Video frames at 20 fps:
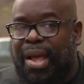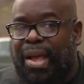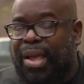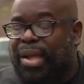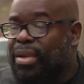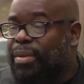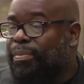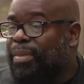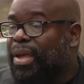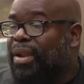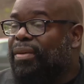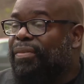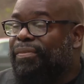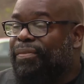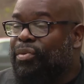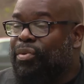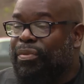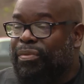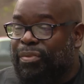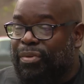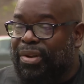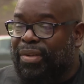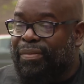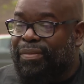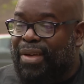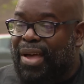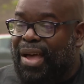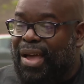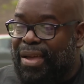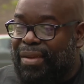I got to bed at
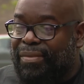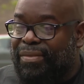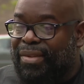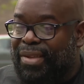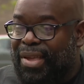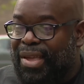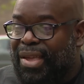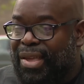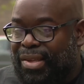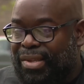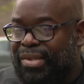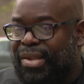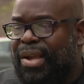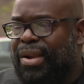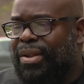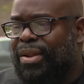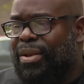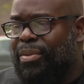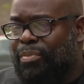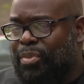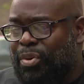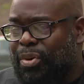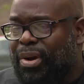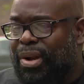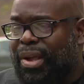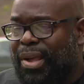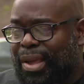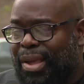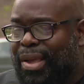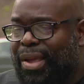4:45 Saturday
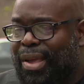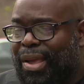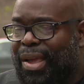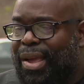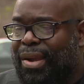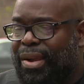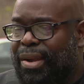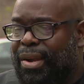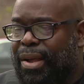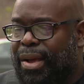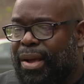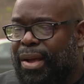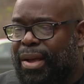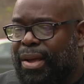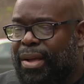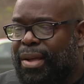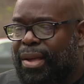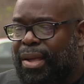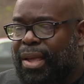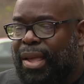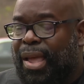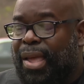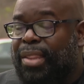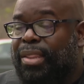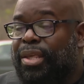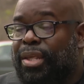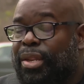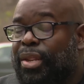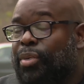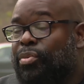morning, and uh,
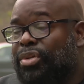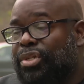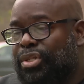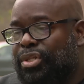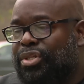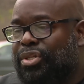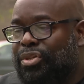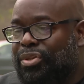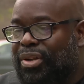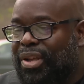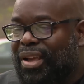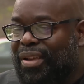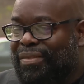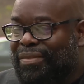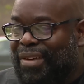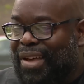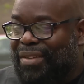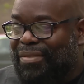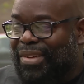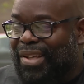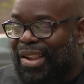and then there was a shooting at five